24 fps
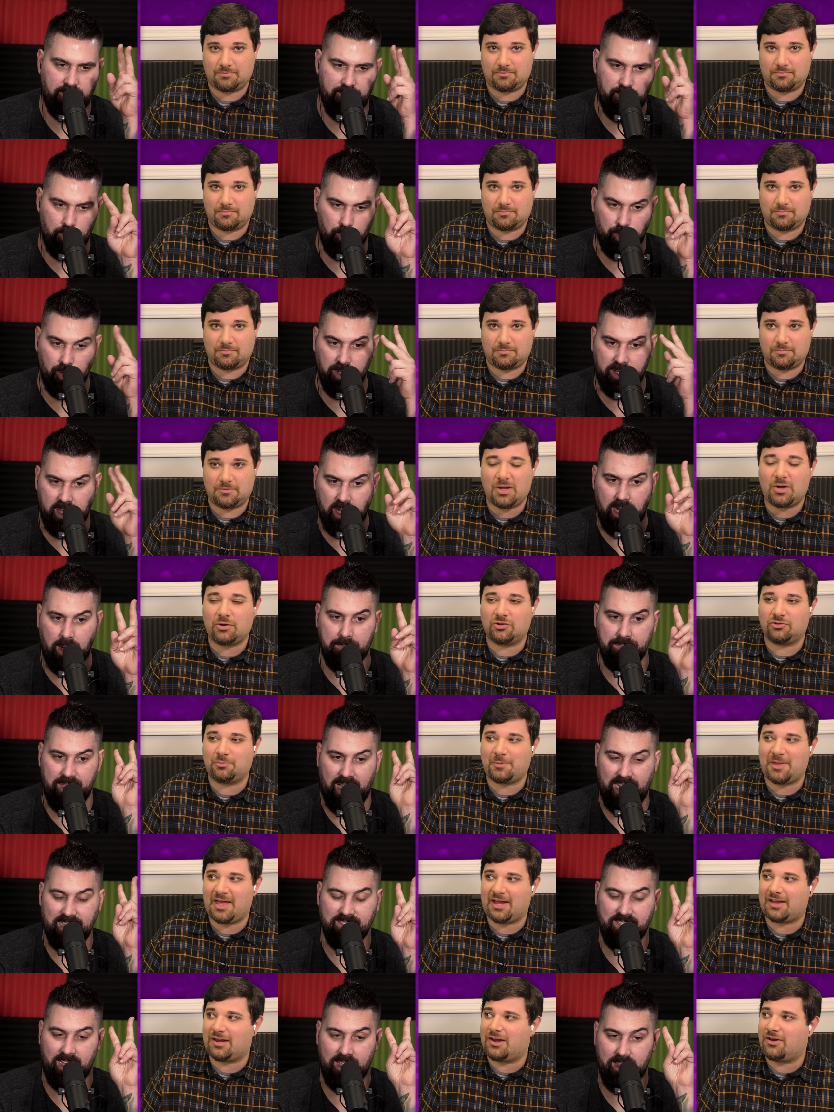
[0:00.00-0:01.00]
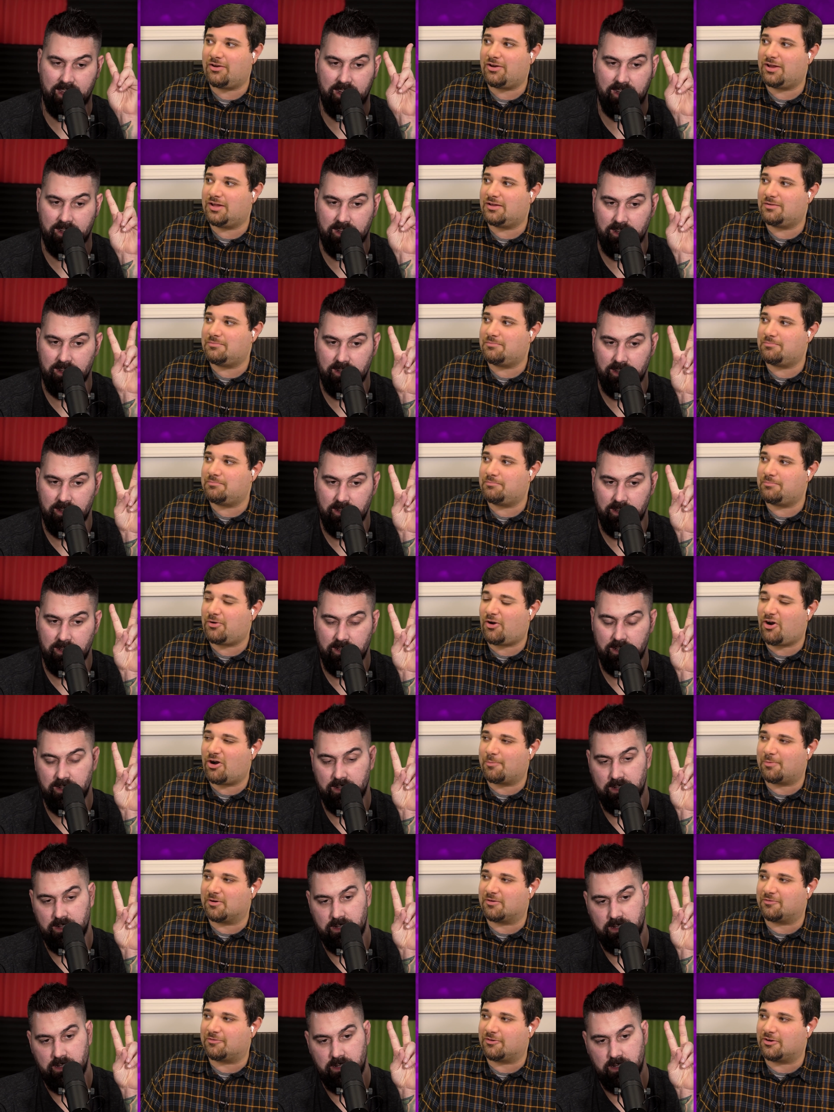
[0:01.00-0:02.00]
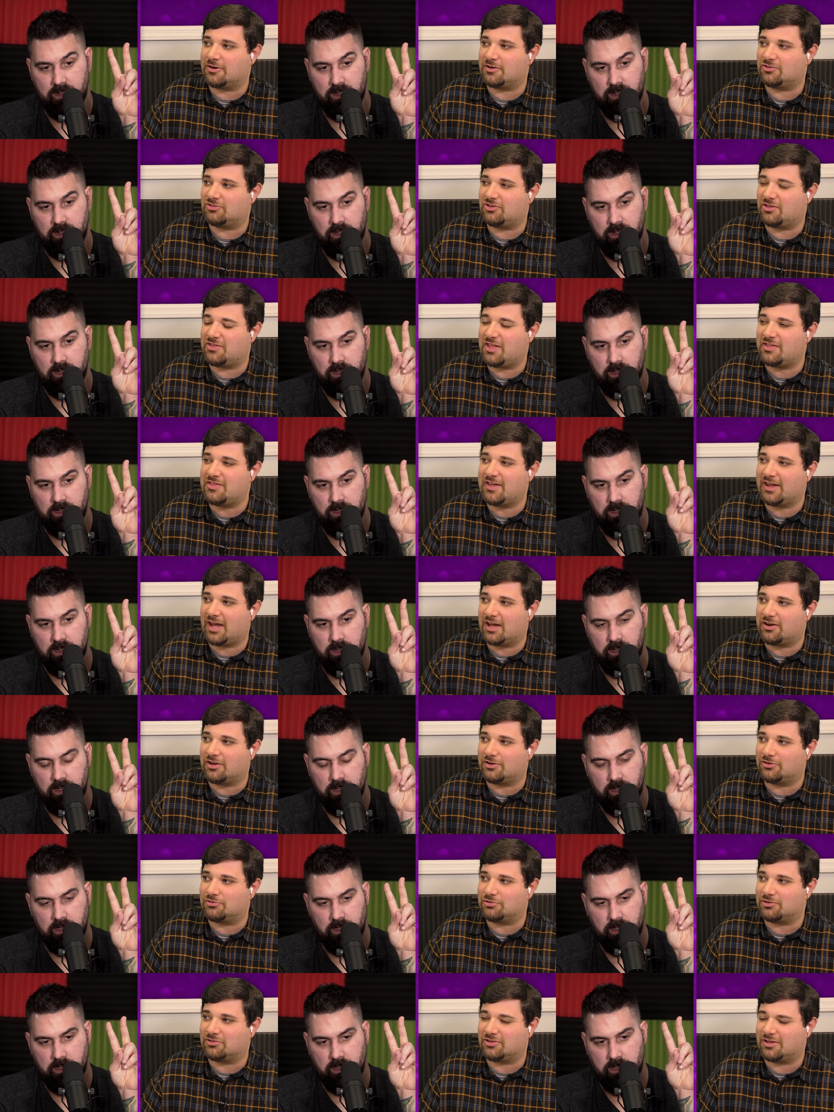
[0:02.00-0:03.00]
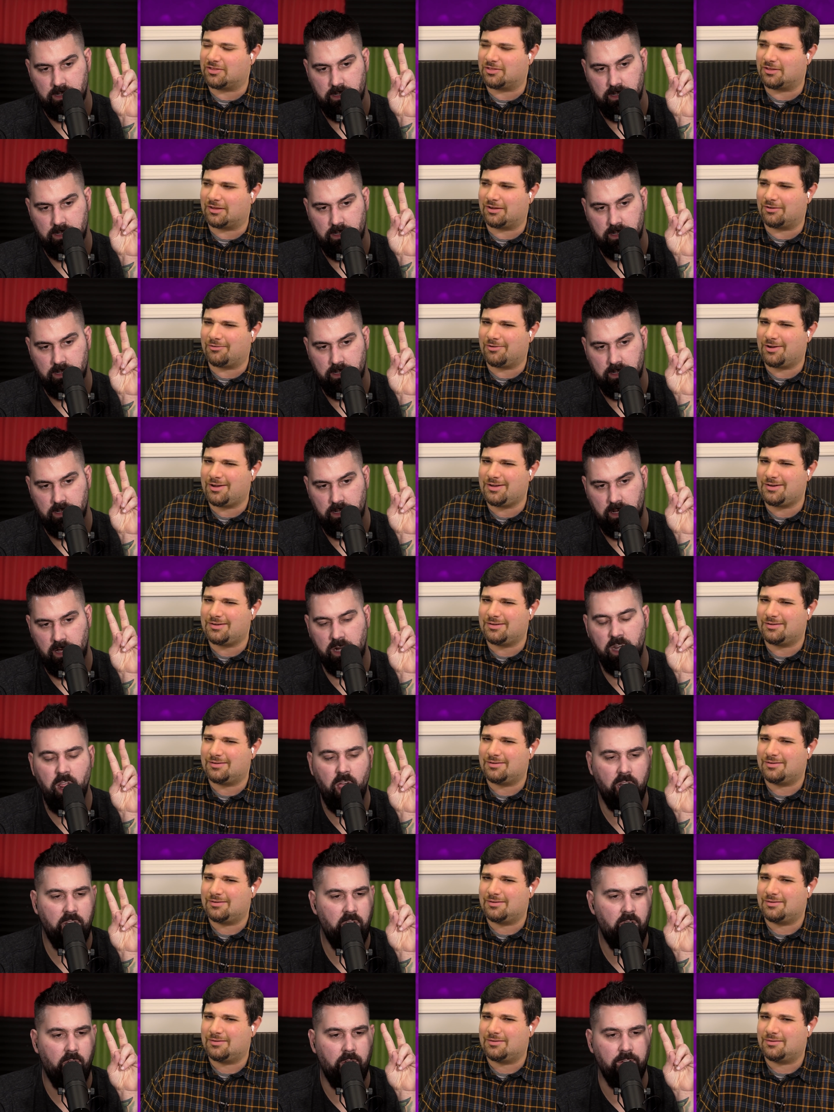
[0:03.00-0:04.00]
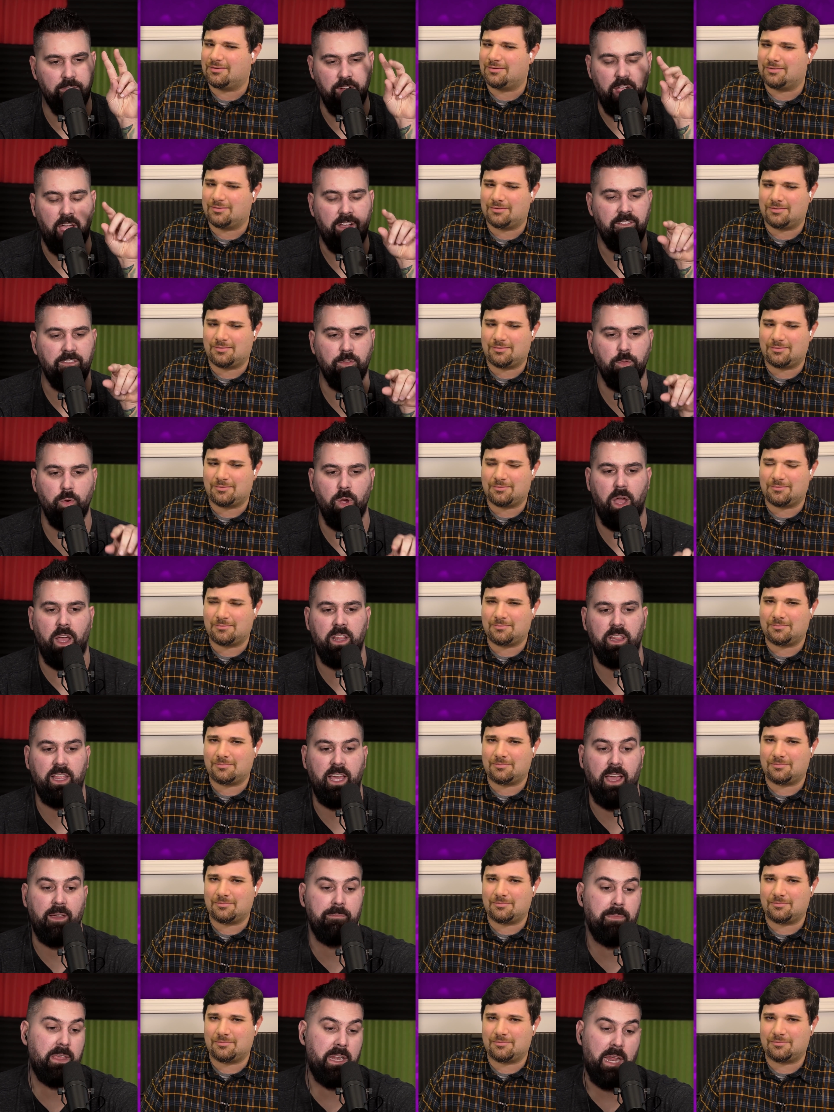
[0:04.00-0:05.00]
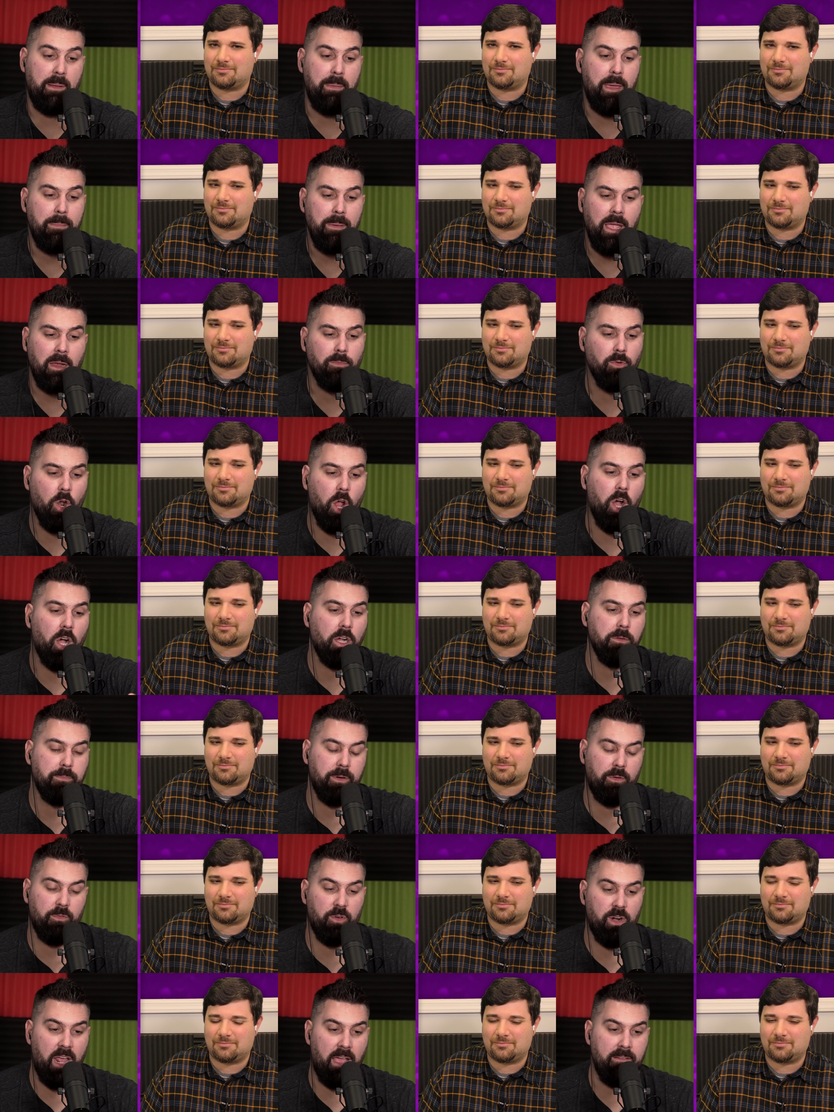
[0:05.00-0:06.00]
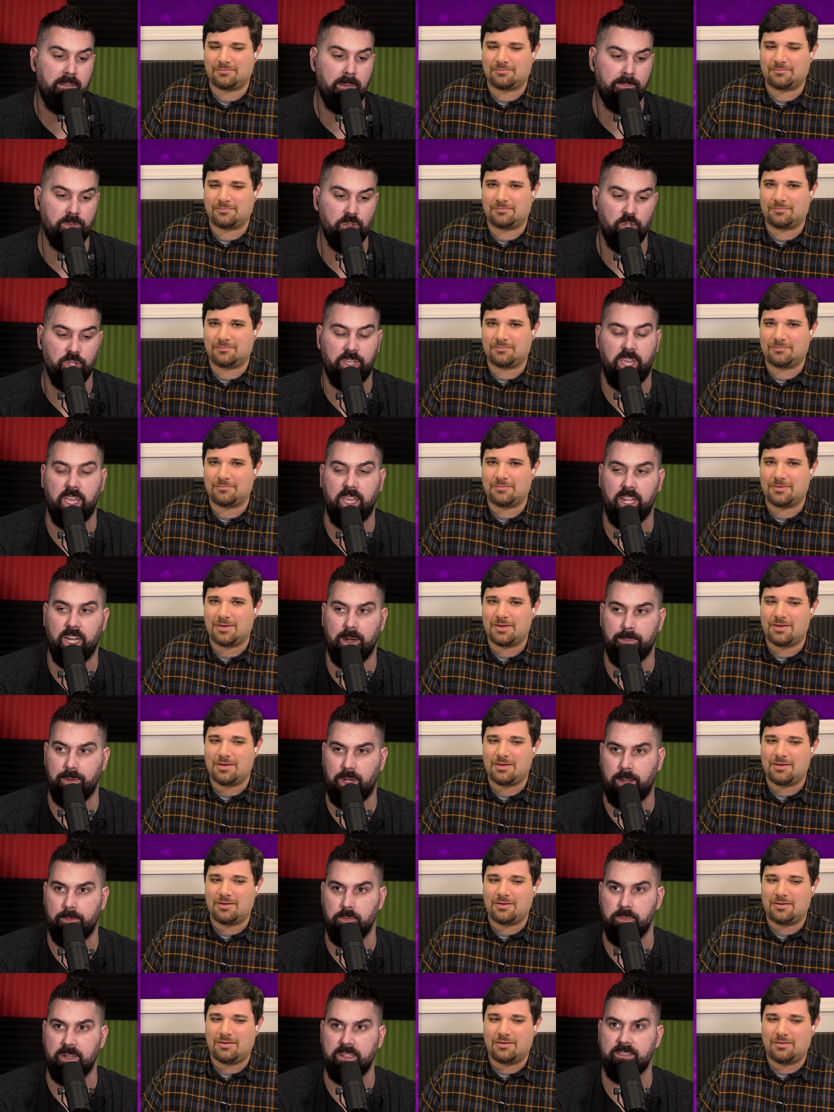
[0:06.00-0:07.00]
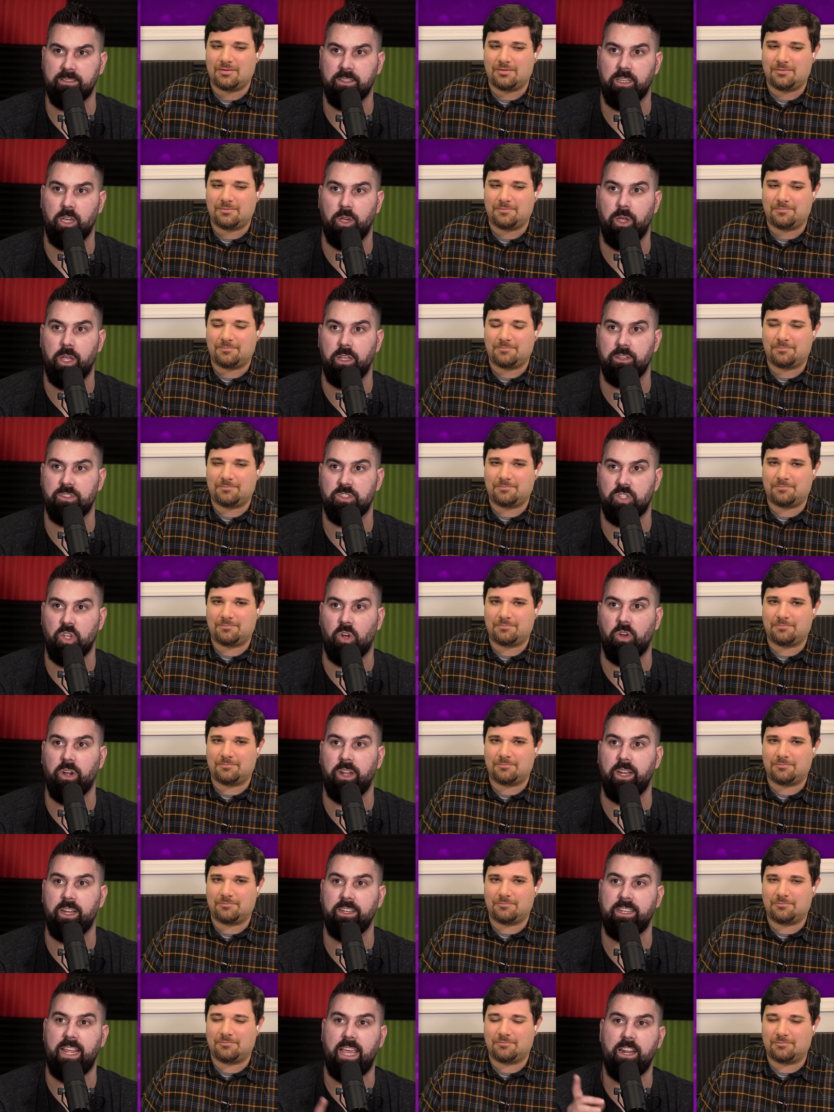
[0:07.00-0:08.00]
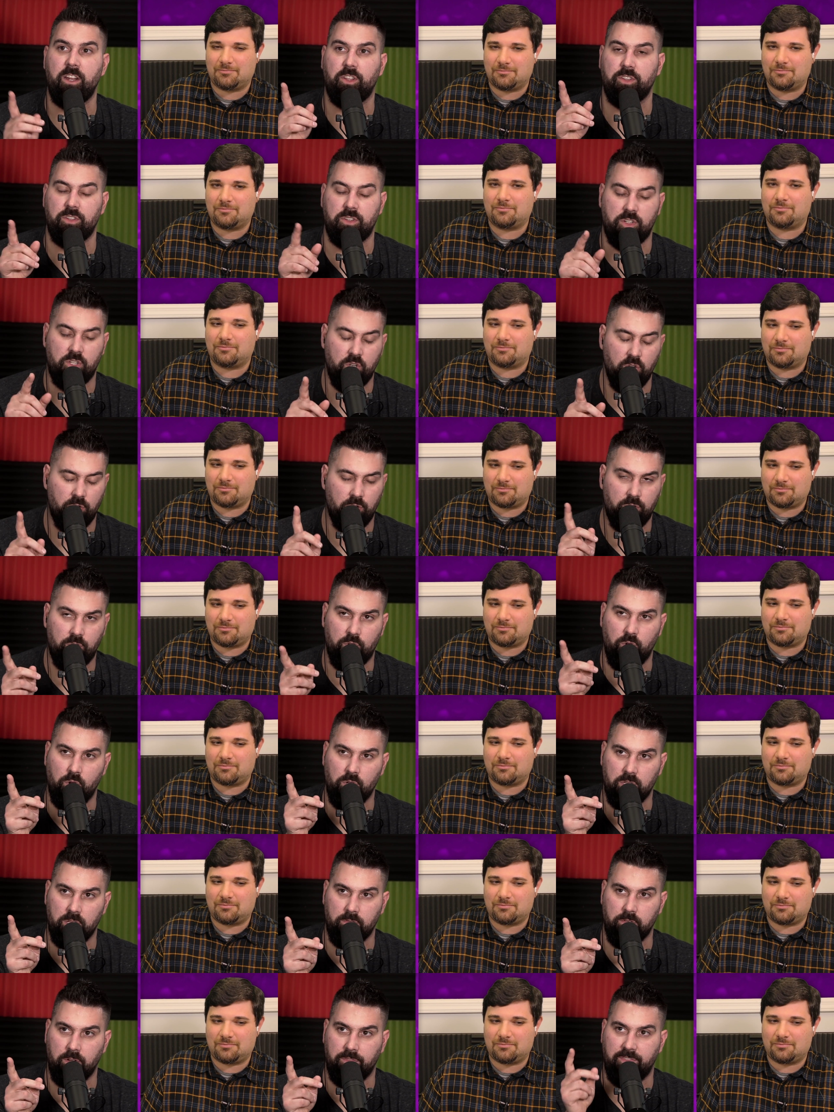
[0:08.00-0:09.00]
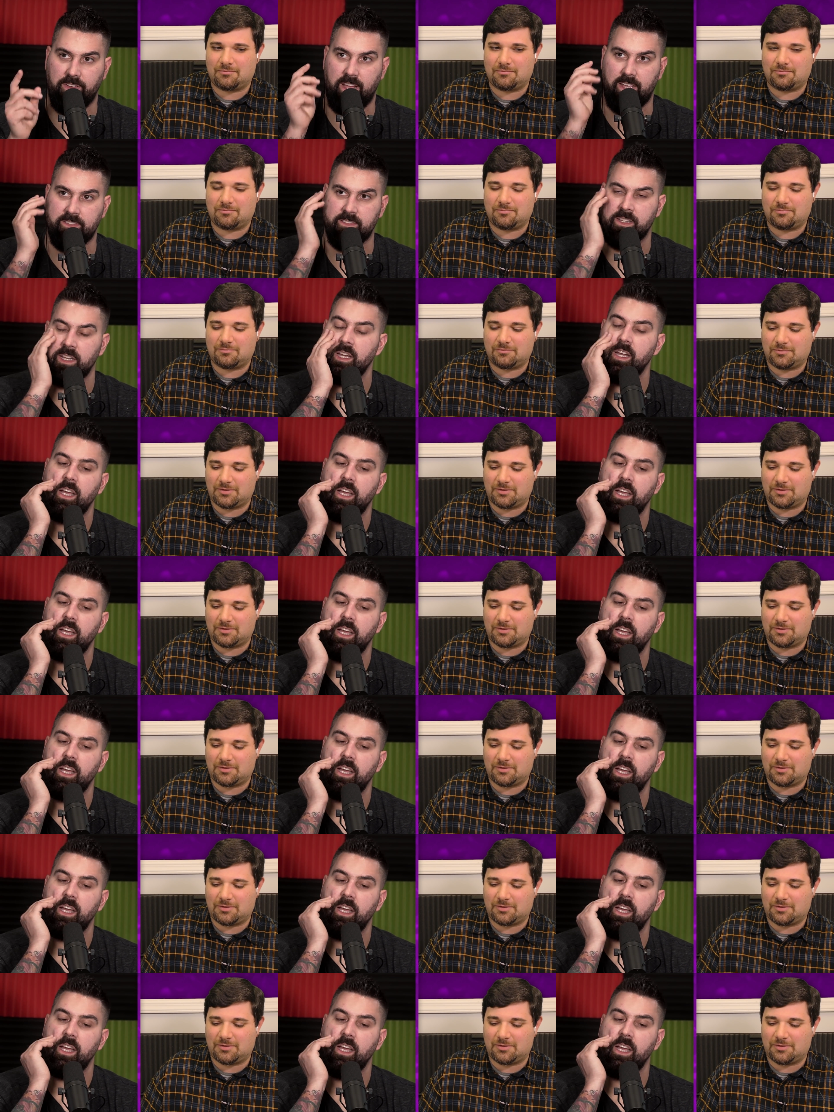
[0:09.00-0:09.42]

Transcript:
Speaker 1: if you look it up, it was Black Canary and Barbara first, and then they got Huntress, I think, right?
Speaker 2: No,
Speaker 1: no.
Speaker 2: I mean, maybe I'm wrong, but when I remember looking it up a couple months ago, it started, Dan will Google it real fast.